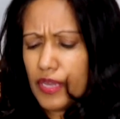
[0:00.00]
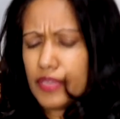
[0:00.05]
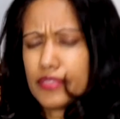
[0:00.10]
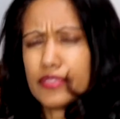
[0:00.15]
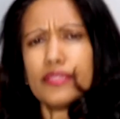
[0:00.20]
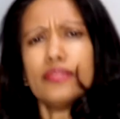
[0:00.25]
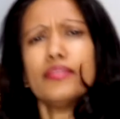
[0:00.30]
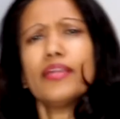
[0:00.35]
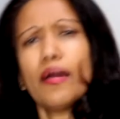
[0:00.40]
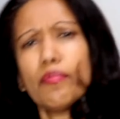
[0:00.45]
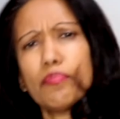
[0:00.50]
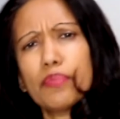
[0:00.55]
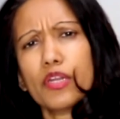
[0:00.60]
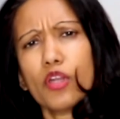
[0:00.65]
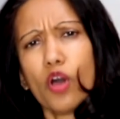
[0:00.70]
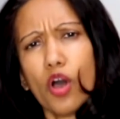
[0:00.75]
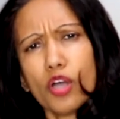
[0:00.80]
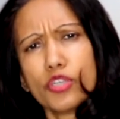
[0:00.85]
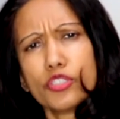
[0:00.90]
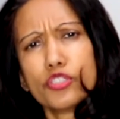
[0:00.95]
Didn't that
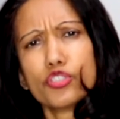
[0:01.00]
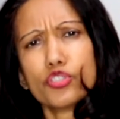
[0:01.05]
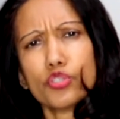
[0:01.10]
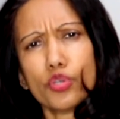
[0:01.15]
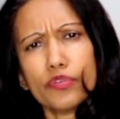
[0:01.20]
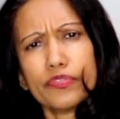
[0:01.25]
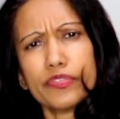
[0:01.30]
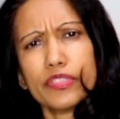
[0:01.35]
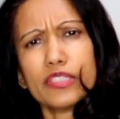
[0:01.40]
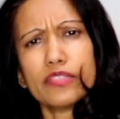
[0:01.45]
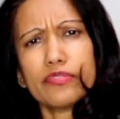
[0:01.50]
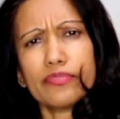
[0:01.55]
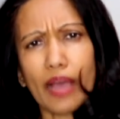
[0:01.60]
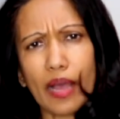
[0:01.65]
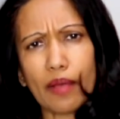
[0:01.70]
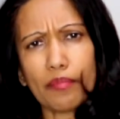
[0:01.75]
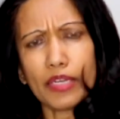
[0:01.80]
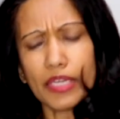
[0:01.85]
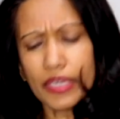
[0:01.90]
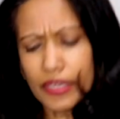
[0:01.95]
belong to Sophie's
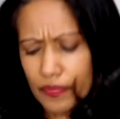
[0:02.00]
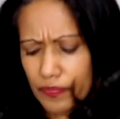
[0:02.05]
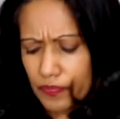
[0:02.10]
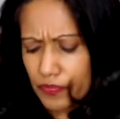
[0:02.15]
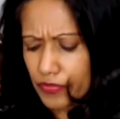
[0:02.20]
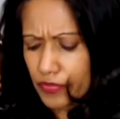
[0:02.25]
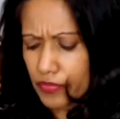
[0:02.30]
family?